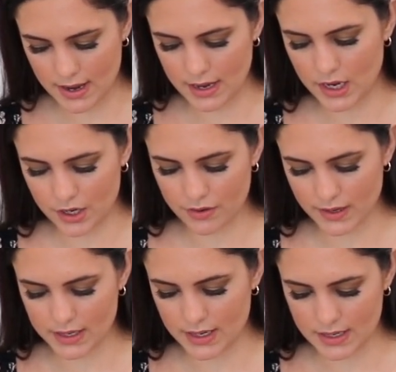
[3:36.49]

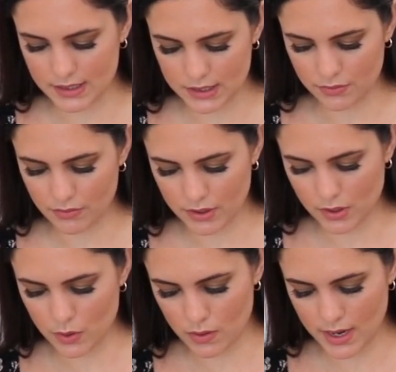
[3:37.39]
ingredients real
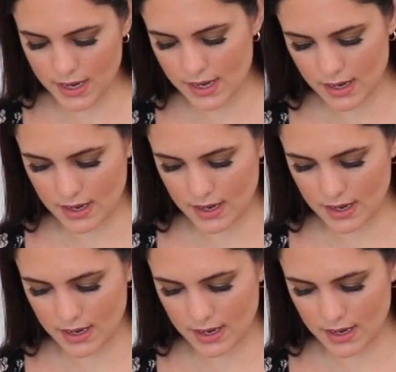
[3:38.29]
quick.